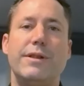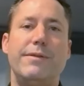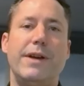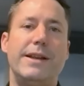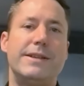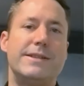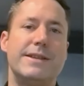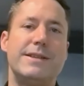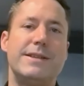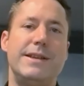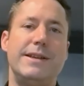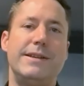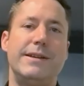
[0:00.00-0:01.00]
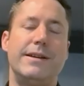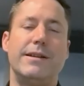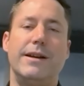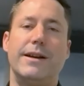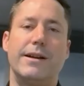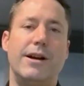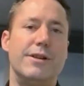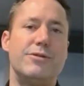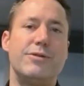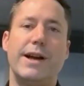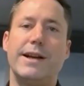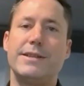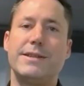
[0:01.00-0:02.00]
they've got existing
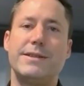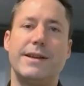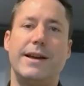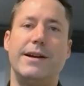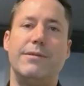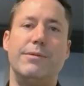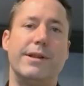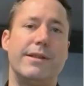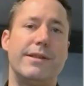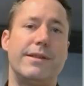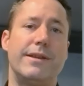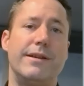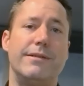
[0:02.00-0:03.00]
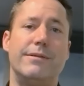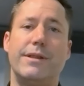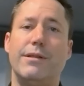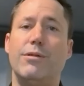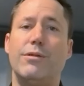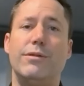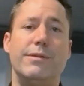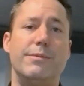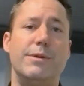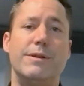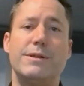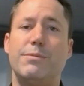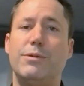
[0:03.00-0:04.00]
contracts with local and
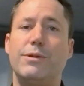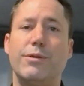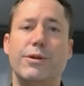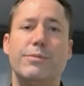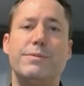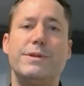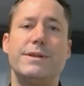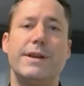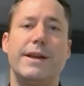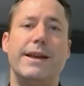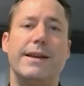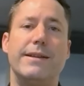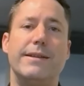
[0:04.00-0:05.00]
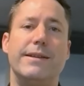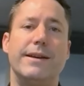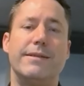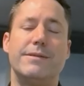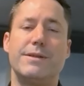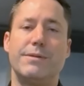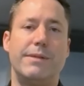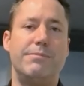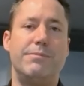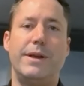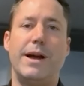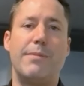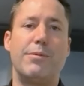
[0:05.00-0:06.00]
municipal groups, and so
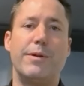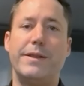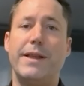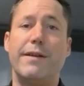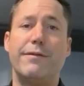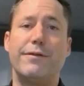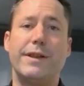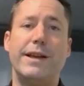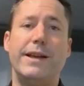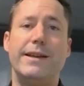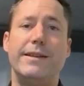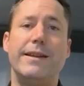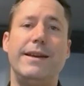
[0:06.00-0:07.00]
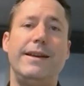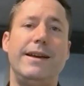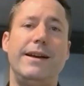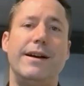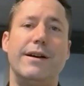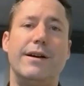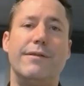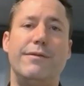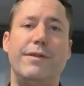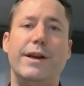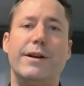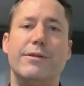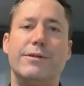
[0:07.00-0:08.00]
they operate that fleet of
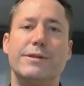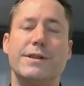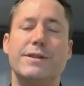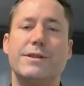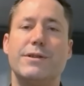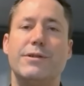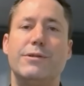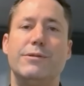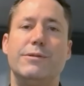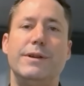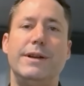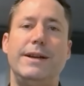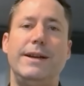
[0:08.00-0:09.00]
vehicles. And so,